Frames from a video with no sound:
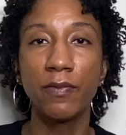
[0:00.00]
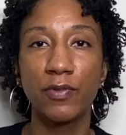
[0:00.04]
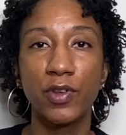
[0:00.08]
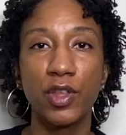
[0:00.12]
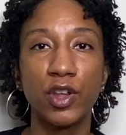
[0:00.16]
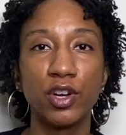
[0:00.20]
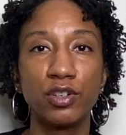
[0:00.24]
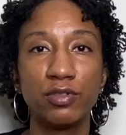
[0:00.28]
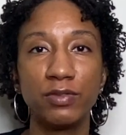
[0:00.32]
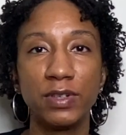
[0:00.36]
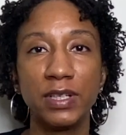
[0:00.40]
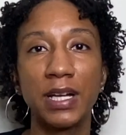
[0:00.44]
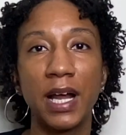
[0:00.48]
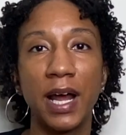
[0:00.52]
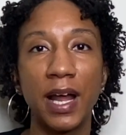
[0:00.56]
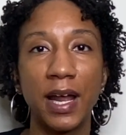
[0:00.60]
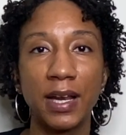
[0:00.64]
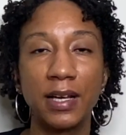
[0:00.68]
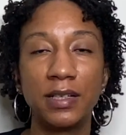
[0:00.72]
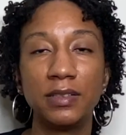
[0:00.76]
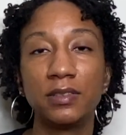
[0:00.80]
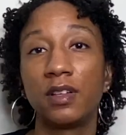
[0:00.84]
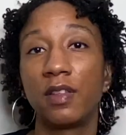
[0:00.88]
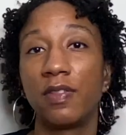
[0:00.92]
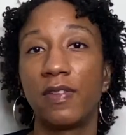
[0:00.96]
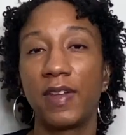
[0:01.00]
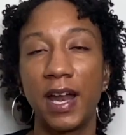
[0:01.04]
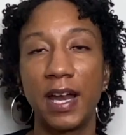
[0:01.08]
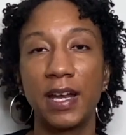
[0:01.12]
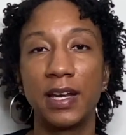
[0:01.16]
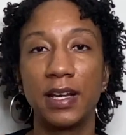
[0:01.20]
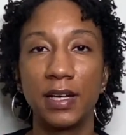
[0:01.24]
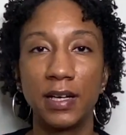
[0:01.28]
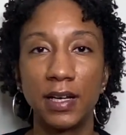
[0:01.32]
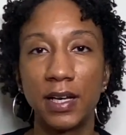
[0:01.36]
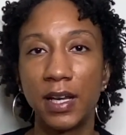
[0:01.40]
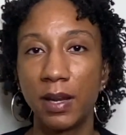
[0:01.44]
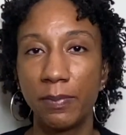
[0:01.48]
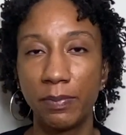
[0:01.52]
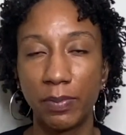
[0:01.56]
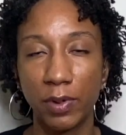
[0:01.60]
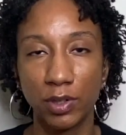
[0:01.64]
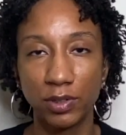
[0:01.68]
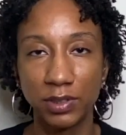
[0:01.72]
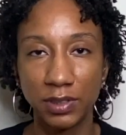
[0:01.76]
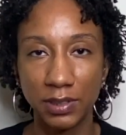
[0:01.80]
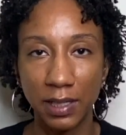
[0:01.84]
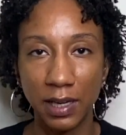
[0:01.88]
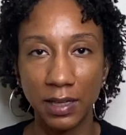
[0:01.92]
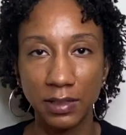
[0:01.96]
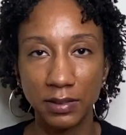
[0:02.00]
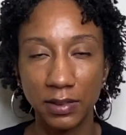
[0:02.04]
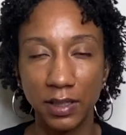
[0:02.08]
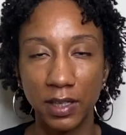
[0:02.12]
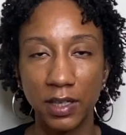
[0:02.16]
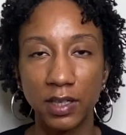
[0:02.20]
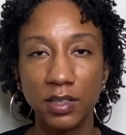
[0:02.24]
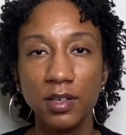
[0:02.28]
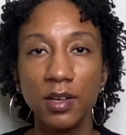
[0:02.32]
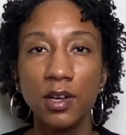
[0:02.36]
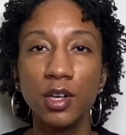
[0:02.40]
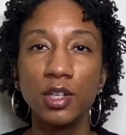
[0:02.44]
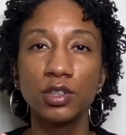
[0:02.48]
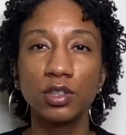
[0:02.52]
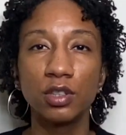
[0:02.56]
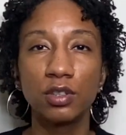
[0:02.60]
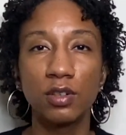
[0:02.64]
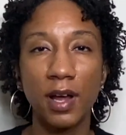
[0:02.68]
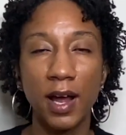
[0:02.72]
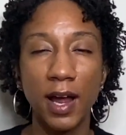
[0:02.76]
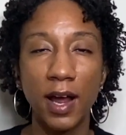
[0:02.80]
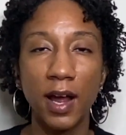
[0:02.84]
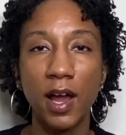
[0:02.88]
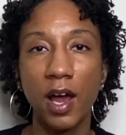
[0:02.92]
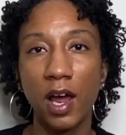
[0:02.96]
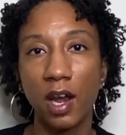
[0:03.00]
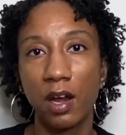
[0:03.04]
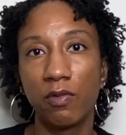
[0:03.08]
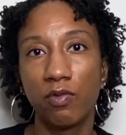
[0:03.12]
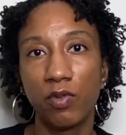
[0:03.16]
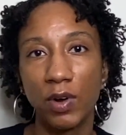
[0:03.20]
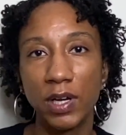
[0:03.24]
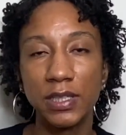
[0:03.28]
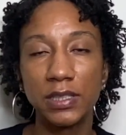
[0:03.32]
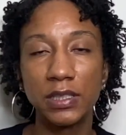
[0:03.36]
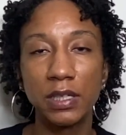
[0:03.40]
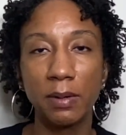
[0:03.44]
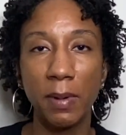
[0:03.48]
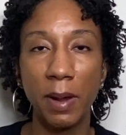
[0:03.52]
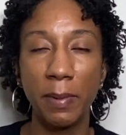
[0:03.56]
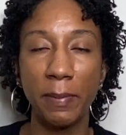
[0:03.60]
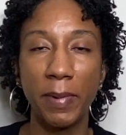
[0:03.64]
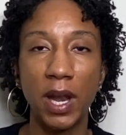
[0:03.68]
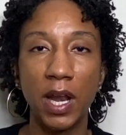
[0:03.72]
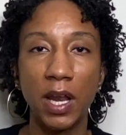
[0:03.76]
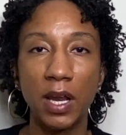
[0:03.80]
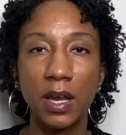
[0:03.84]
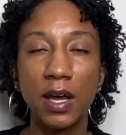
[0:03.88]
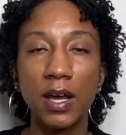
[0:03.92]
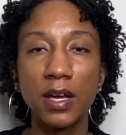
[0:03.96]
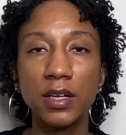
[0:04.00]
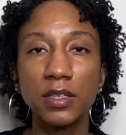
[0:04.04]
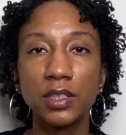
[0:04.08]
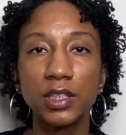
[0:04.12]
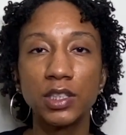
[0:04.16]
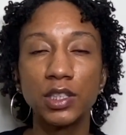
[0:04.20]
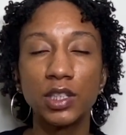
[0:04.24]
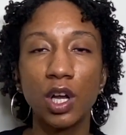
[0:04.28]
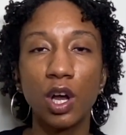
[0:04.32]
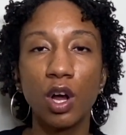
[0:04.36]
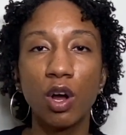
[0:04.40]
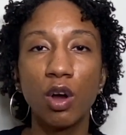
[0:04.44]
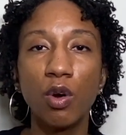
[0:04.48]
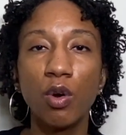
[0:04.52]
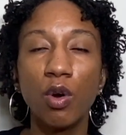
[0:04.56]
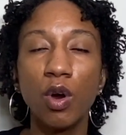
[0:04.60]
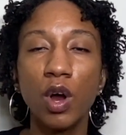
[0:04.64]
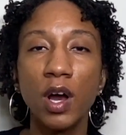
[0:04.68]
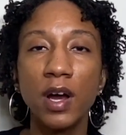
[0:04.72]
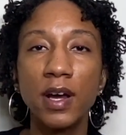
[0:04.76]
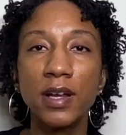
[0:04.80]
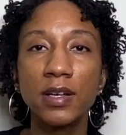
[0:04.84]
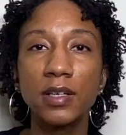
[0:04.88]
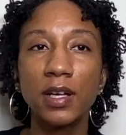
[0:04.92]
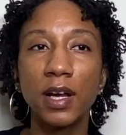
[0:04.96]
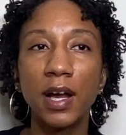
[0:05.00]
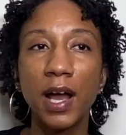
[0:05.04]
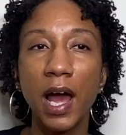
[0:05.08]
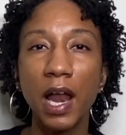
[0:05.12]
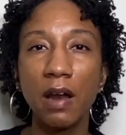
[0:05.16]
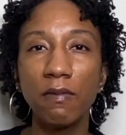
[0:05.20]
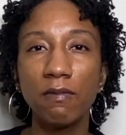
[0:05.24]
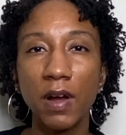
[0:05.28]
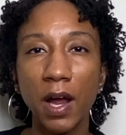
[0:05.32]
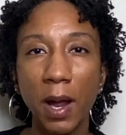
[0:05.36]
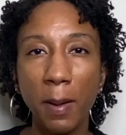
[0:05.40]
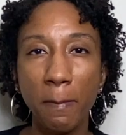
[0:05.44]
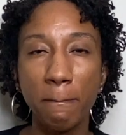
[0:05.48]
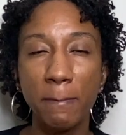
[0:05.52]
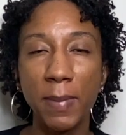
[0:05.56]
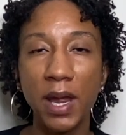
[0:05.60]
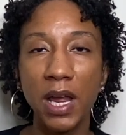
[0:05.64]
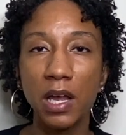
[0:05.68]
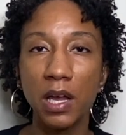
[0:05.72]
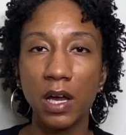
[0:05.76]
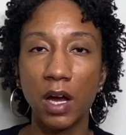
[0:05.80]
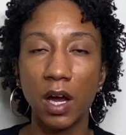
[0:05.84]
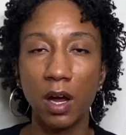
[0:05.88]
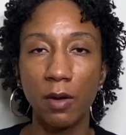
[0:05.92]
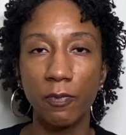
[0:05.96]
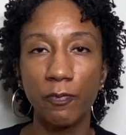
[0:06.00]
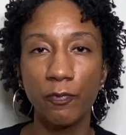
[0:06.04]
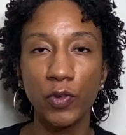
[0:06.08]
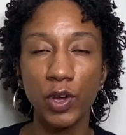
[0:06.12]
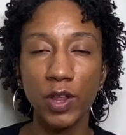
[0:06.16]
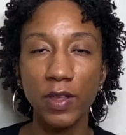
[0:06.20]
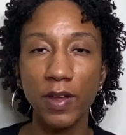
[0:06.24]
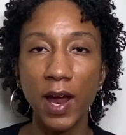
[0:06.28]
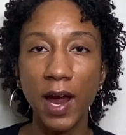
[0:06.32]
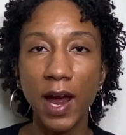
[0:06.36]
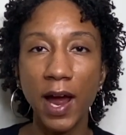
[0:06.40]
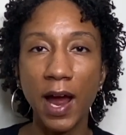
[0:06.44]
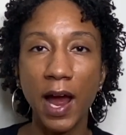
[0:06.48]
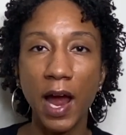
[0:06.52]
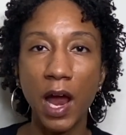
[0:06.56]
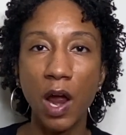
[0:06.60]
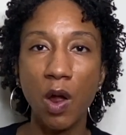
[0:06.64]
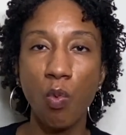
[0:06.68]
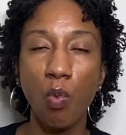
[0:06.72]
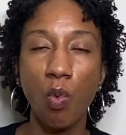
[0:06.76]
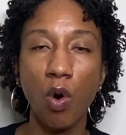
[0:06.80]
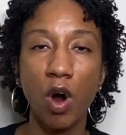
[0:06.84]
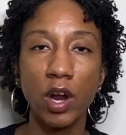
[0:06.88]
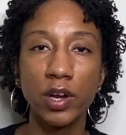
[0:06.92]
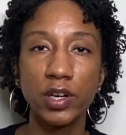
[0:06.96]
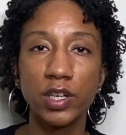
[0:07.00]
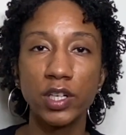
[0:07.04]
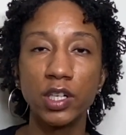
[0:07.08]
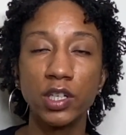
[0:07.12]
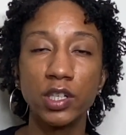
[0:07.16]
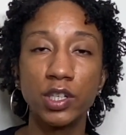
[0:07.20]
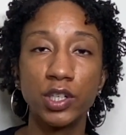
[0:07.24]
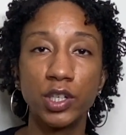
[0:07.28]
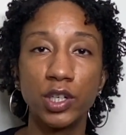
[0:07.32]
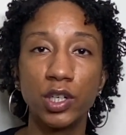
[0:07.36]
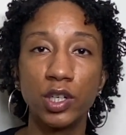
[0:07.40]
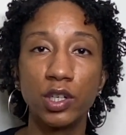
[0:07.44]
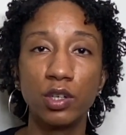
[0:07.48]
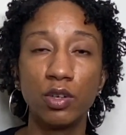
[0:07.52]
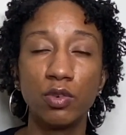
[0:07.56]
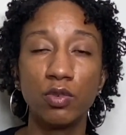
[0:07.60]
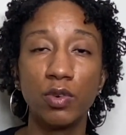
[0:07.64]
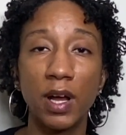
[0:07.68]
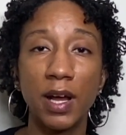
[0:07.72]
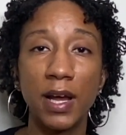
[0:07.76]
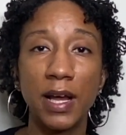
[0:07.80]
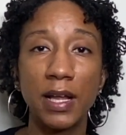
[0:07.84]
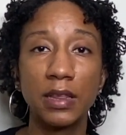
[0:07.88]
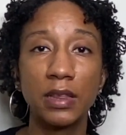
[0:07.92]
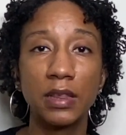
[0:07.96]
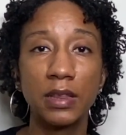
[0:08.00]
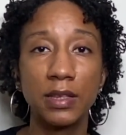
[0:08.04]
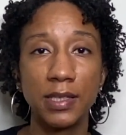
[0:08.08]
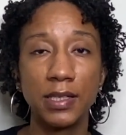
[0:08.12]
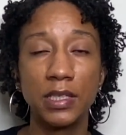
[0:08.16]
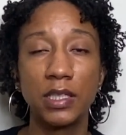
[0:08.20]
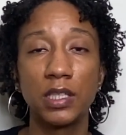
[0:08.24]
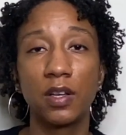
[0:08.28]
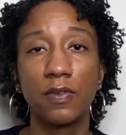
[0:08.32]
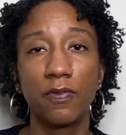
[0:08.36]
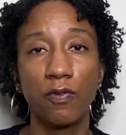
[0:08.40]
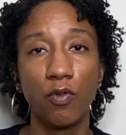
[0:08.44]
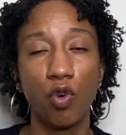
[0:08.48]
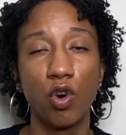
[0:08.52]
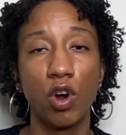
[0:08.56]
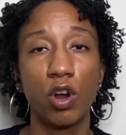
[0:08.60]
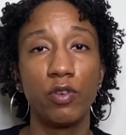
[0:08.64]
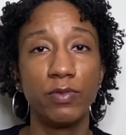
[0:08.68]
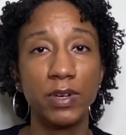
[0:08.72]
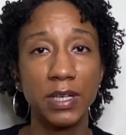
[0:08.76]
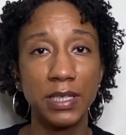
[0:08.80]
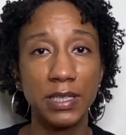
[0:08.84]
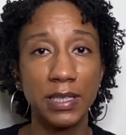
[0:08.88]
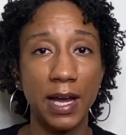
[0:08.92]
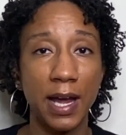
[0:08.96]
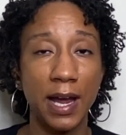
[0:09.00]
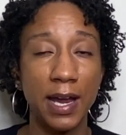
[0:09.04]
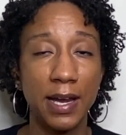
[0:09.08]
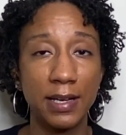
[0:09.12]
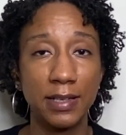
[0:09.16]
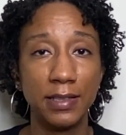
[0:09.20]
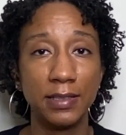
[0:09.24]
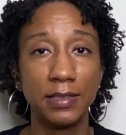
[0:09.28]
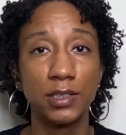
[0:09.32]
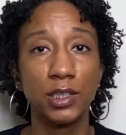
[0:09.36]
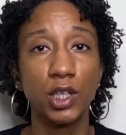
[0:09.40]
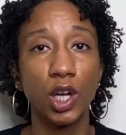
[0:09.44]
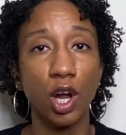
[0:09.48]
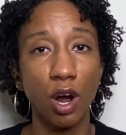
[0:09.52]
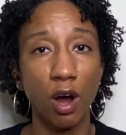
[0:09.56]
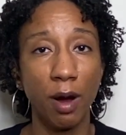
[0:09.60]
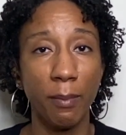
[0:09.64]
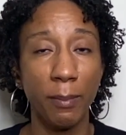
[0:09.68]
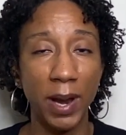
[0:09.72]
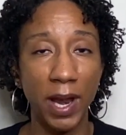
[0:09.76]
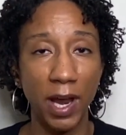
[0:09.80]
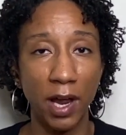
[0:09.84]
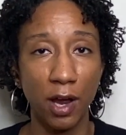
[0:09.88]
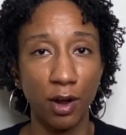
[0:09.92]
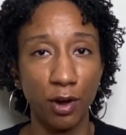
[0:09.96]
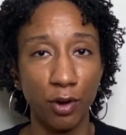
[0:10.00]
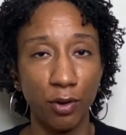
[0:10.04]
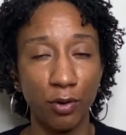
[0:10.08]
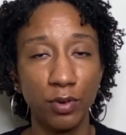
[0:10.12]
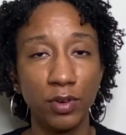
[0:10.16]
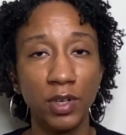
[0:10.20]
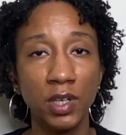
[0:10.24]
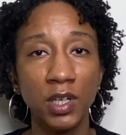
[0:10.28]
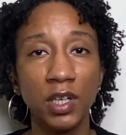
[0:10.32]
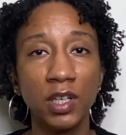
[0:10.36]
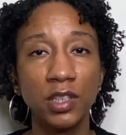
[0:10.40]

those retightenings and then I didn't keep those sets in, so I kind of wasted my money. And so to kind of like make up for that, I want to do at least 4 retightenings on my own.